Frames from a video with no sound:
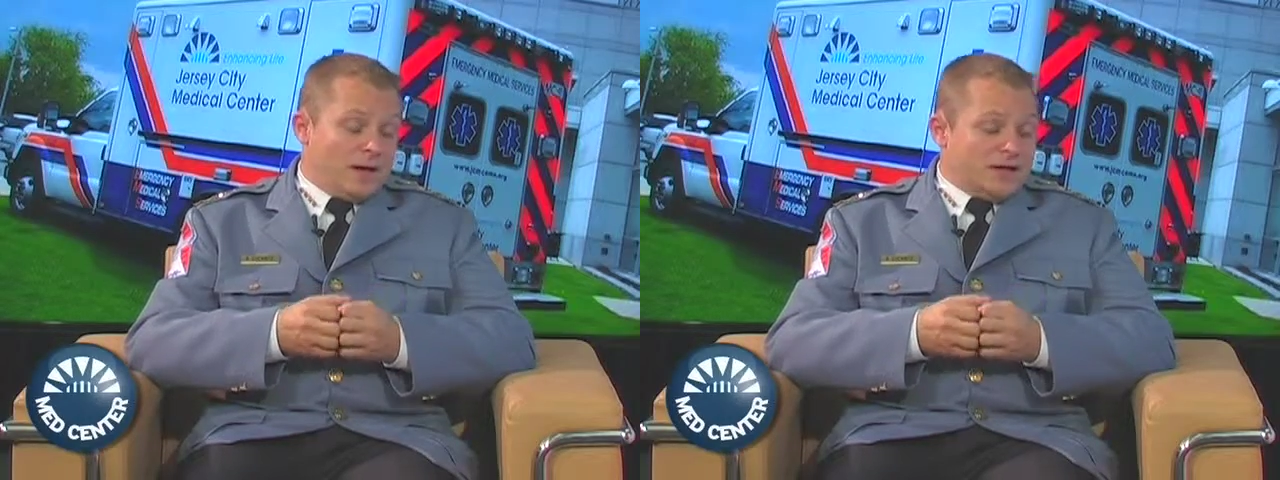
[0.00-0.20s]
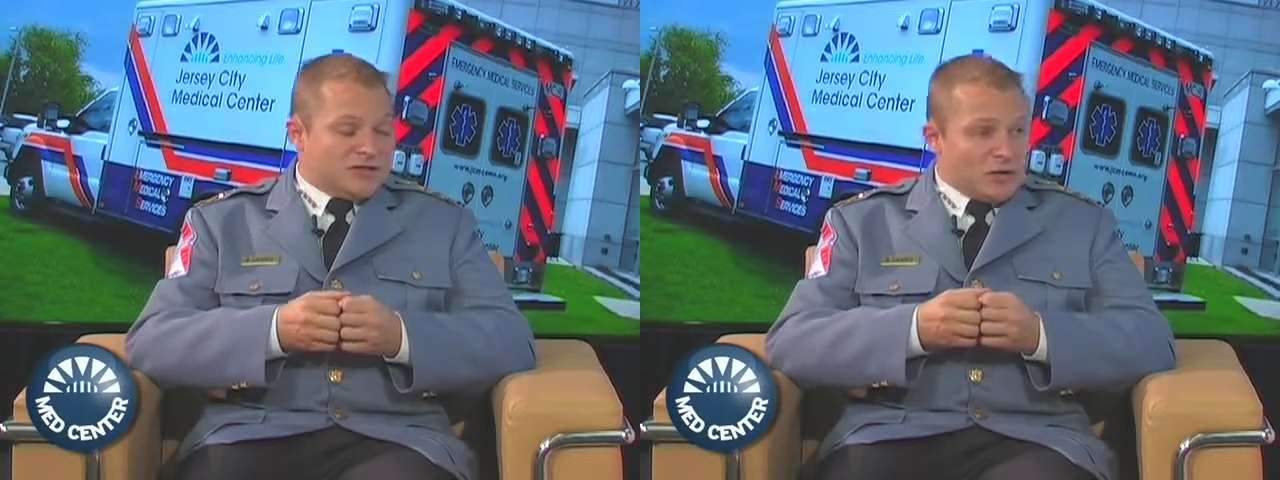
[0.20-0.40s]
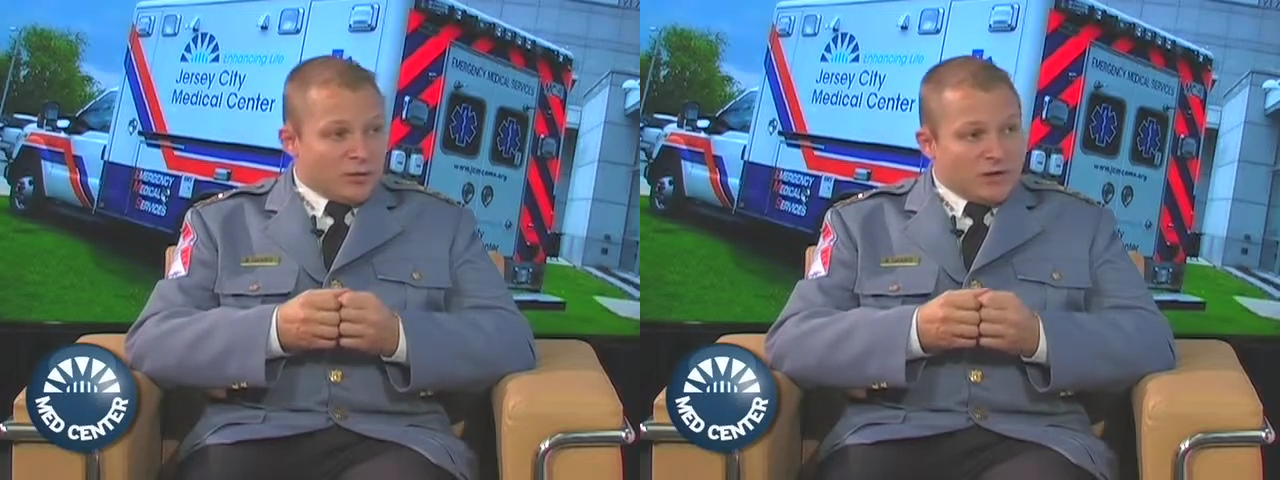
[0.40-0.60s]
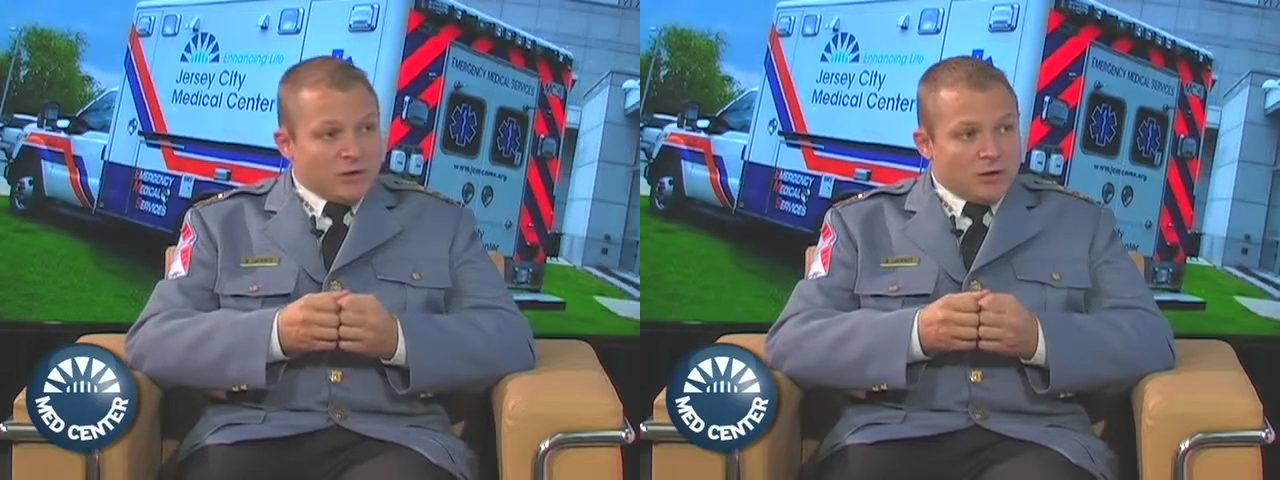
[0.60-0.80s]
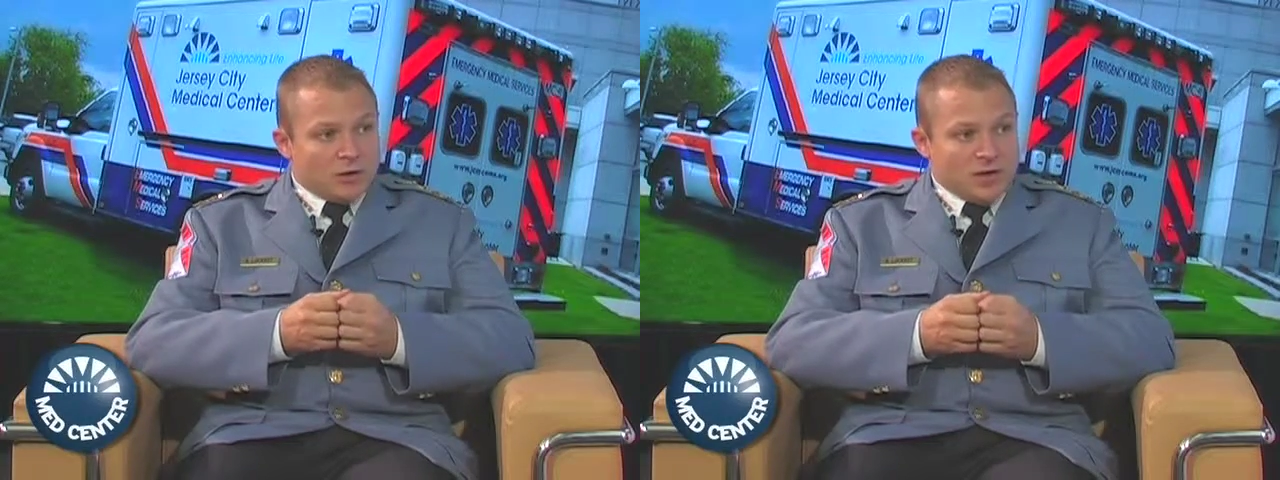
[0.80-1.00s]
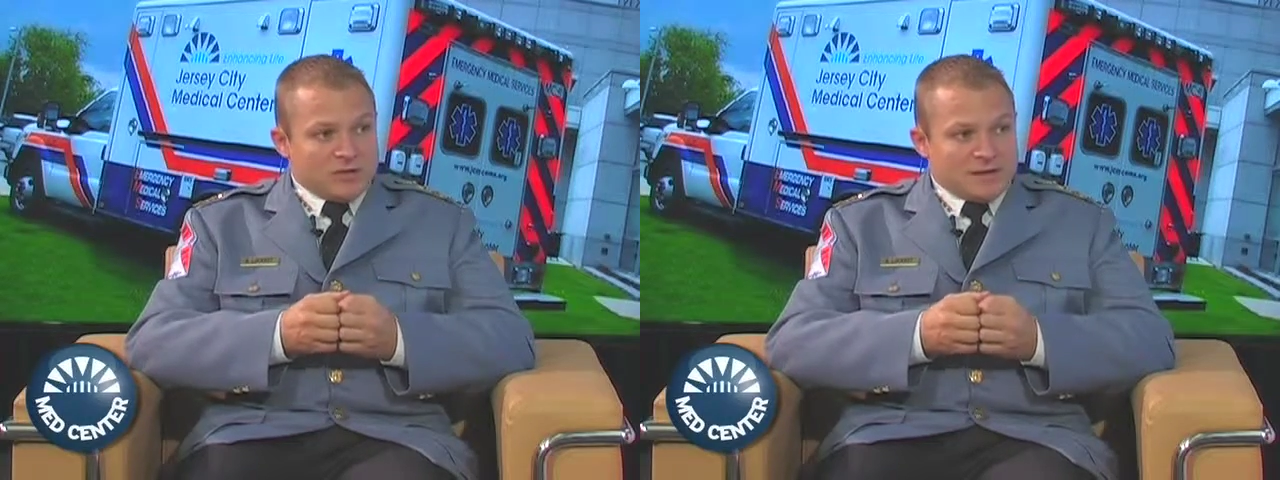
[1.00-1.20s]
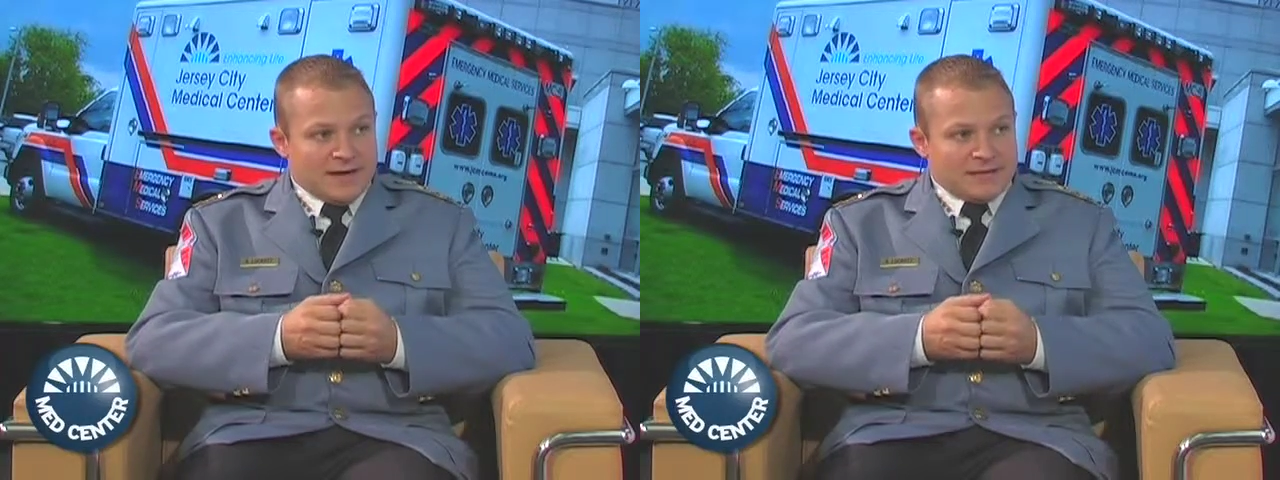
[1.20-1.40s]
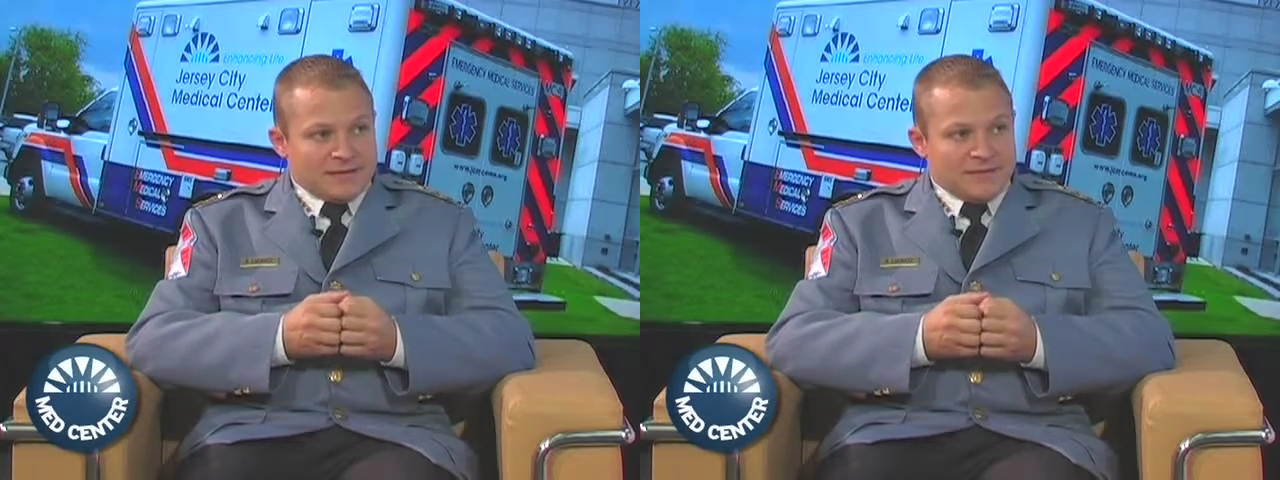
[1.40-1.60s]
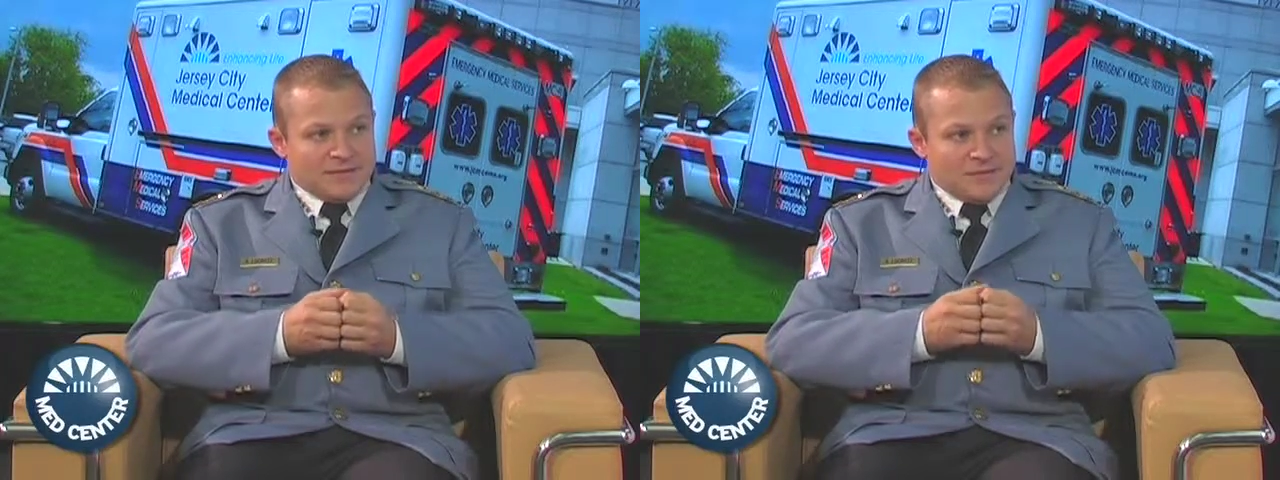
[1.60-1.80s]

And so we look at our response times